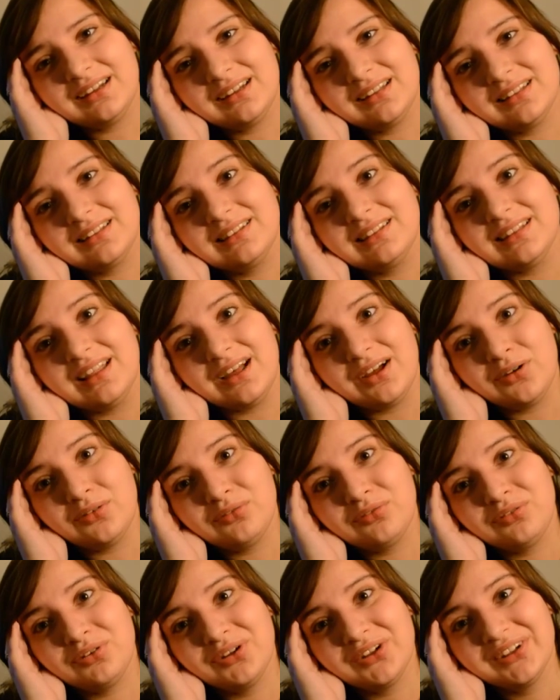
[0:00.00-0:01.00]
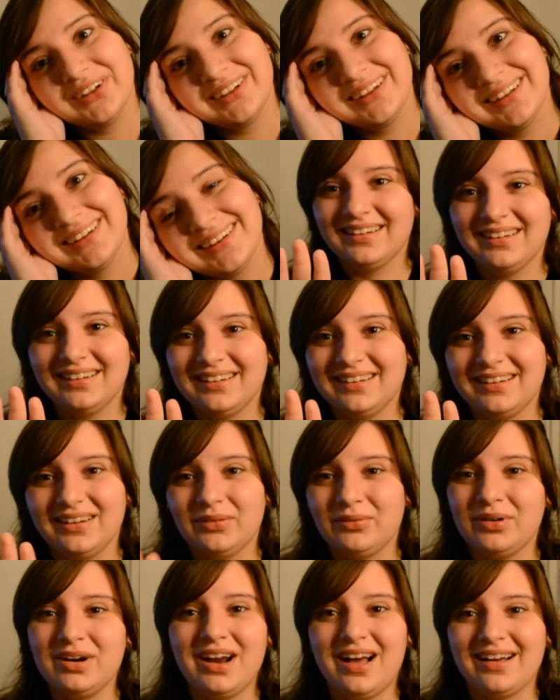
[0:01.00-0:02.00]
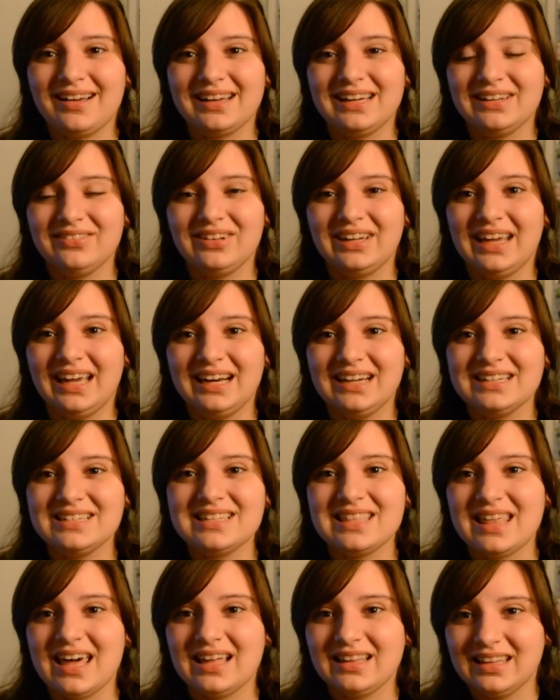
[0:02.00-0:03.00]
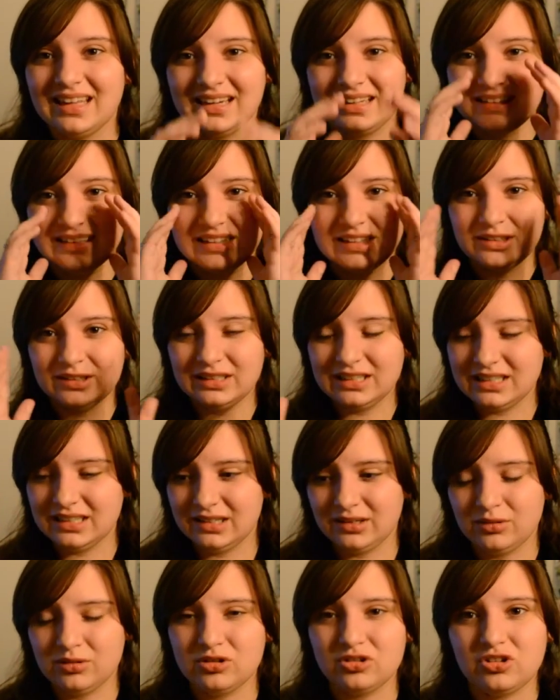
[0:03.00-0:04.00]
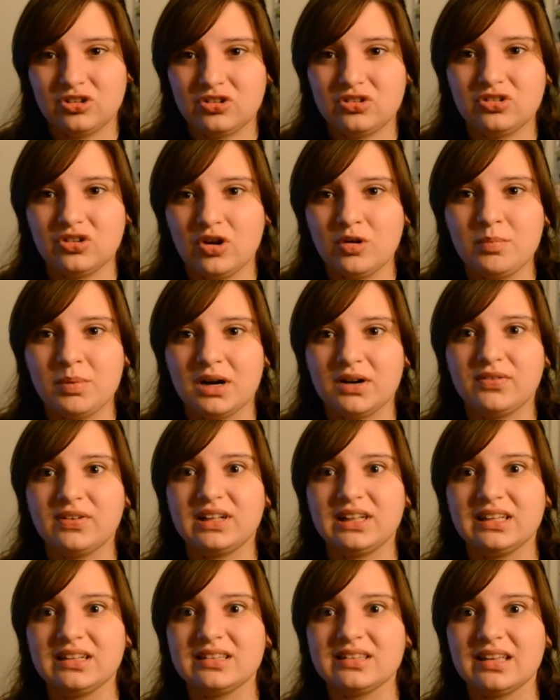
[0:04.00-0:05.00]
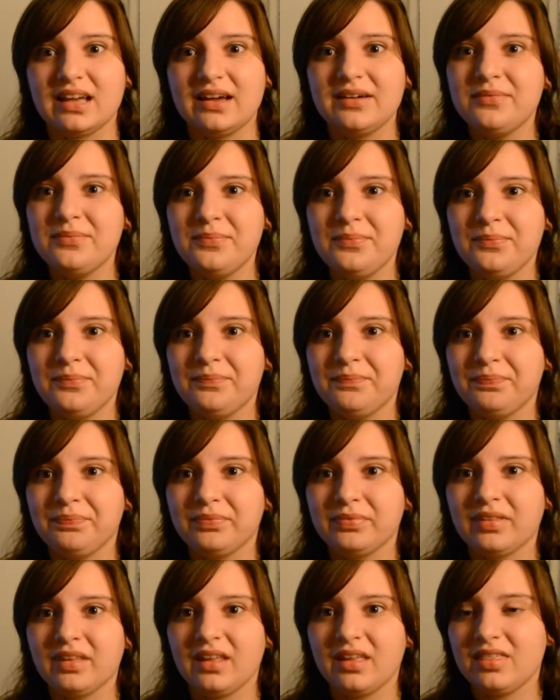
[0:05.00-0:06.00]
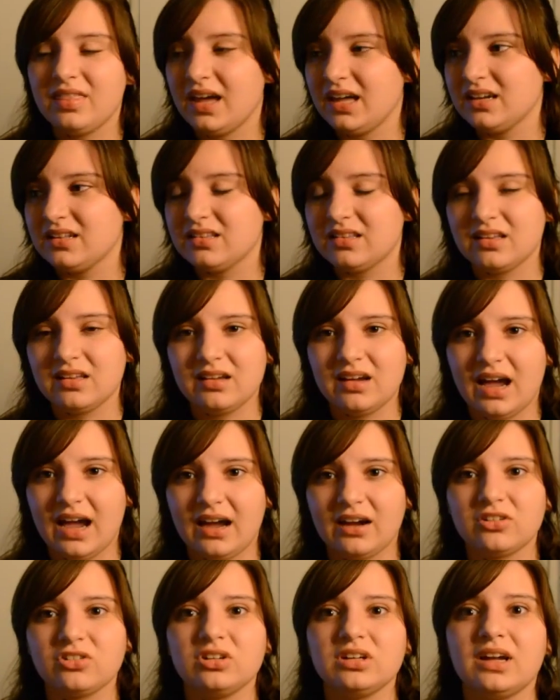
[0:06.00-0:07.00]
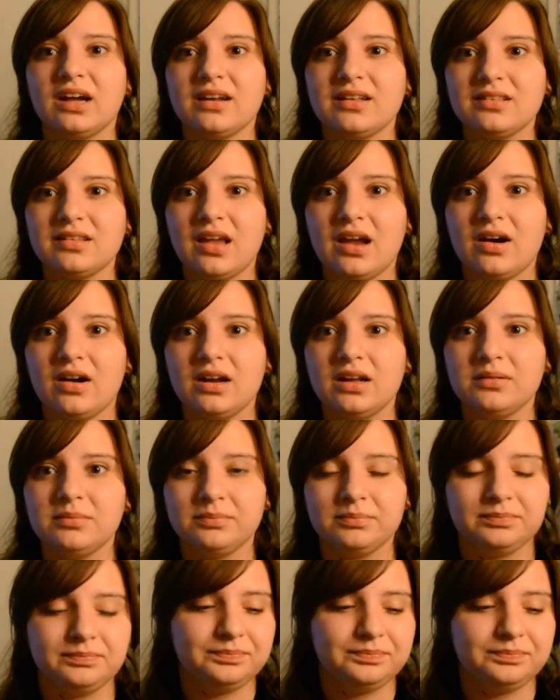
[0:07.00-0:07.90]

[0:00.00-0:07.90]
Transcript: Love. We're not gonna even get into that. Like, literally, it was just so perfectly said that it's actually kind of scary.